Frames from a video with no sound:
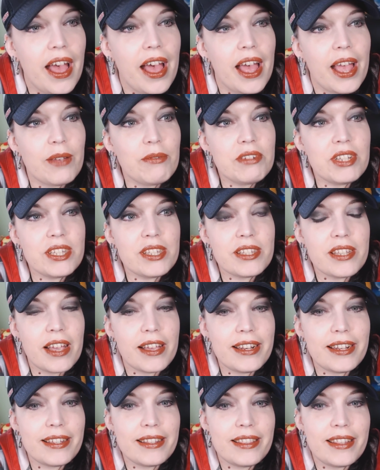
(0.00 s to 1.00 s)
I've
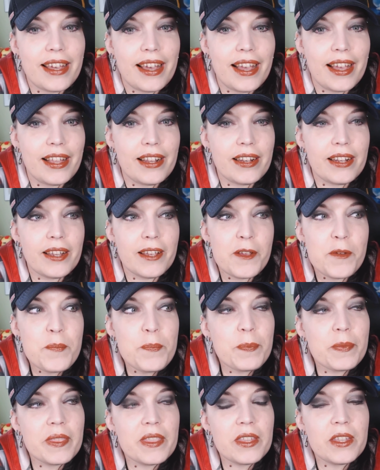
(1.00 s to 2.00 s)
decided that,
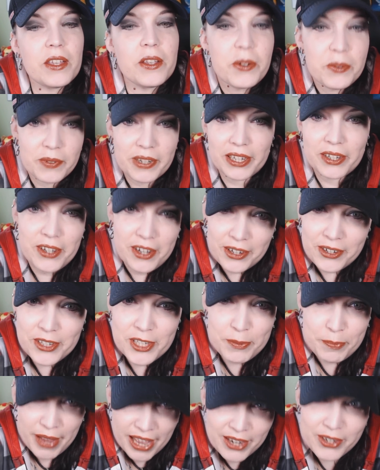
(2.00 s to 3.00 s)
you know what, Cocker
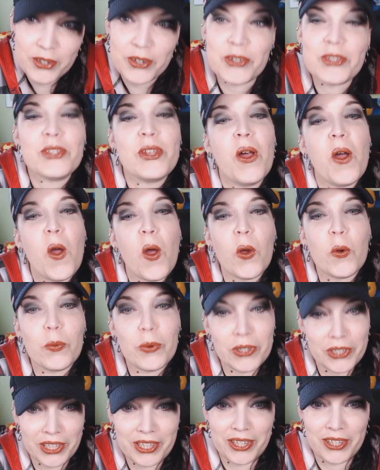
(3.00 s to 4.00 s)
Spaniels are really